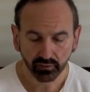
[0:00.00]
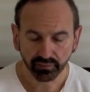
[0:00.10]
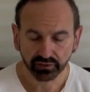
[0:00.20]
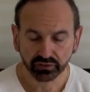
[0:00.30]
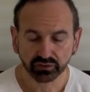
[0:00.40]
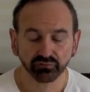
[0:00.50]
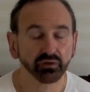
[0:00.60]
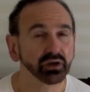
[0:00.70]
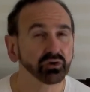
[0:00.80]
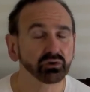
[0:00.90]
This is a
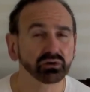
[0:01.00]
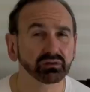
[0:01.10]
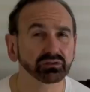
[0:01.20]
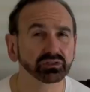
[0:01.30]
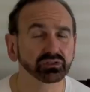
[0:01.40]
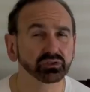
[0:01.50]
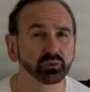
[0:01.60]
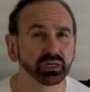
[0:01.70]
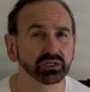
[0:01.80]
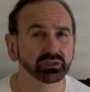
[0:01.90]
very critical
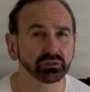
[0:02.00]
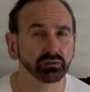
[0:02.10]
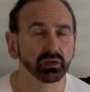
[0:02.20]
situation.